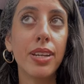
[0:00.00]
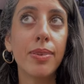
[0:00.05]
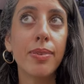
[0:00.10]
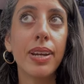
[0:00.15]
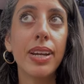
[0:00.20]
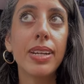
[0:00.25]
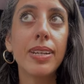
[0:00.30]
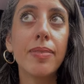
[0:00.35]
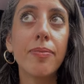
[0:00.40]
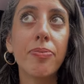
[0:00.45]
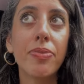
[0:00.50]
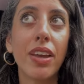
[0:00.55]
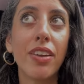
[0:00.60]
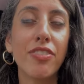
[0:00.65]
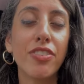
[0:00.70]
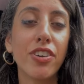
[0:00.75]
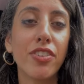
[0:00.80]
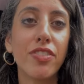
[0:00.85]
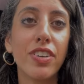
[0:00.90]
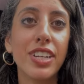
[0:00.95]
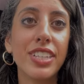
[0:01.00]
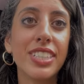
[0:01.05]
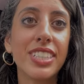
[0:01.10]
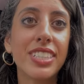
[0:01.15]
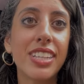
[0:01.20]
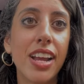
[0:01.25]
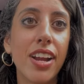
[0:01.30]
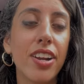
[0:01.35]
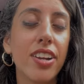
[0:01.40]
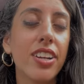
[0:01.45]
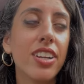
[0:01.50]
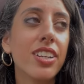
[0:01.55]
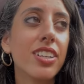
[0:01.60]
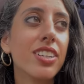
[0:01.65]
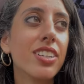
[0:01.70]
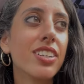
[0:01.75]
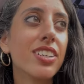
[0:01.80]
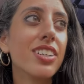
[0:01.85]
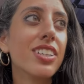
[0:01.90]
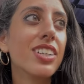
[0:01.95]
way. I feel very scared
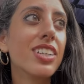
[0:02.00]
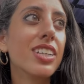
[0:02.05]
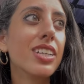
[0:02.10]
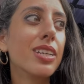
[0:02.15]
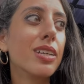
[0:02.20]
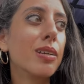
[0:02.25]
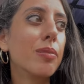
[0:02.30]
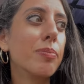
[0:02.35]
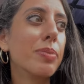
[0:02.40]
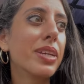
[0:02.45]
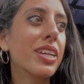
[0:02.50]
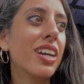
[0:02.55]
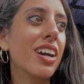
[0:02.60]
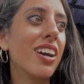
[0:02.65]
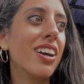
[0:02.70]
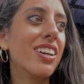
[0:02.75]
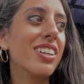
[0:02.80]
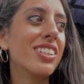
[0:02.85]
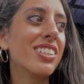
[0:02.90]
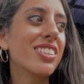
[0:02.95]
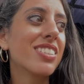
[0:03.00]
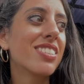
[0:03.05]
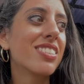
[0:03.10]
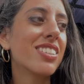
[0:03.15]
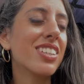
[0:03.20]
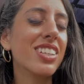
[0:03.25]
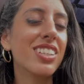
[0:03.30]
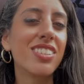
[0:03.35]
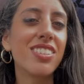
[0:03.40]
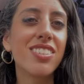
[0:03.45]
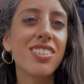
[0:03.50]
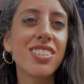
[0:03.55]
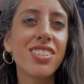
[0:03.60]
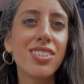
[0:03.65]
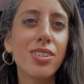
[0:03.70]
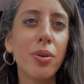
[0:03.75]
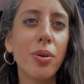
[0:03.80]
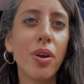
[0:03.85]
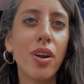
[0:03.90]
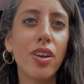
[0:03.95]
because it's just
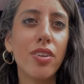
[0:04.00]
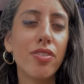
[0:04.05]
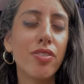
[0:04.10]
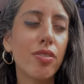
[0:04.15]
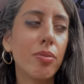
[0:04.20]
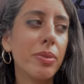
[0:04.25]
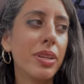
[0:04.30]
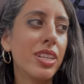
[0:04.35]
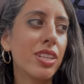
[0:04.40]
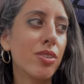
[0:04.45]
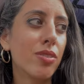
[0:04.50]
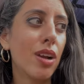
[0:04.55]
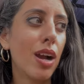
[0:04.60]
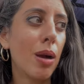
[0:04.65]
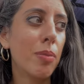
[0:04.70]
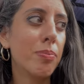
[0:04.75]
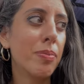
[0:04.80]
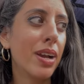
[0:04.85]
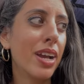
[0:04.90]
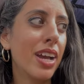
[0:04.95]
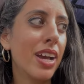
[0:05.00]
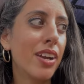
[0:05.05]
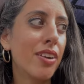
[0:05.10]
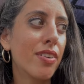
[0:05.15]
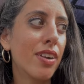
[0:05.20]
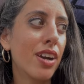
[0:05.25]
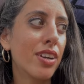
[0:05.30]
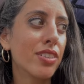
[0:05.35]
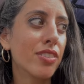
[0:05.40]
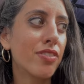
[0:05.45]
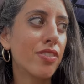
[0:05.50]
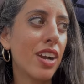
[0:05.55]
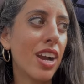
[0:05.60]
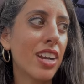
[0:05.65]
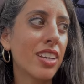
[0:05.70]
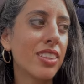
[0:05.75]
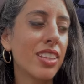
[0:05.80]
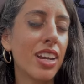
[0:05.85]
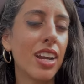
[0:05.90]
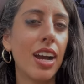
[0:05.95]
so hard for me to wrap my head around the
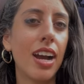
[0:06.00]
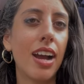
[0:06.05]
fact that